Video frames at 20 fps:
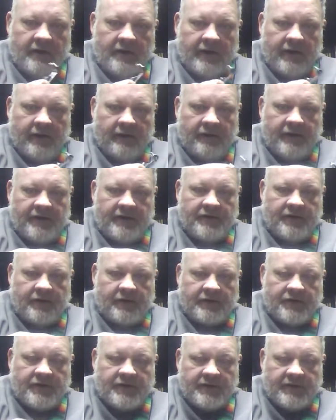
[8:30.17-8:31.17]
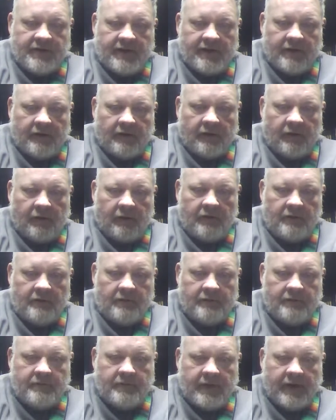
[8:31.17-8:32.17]
Now these are steel.
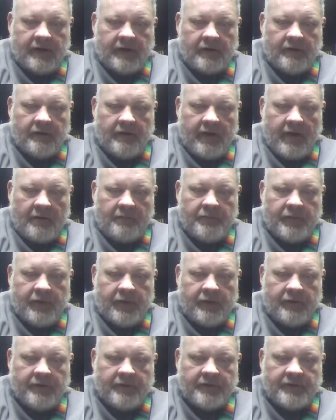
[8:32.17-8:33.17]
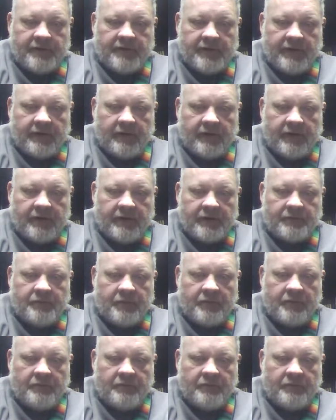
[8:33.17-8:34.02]
I don't know how pure the steel is.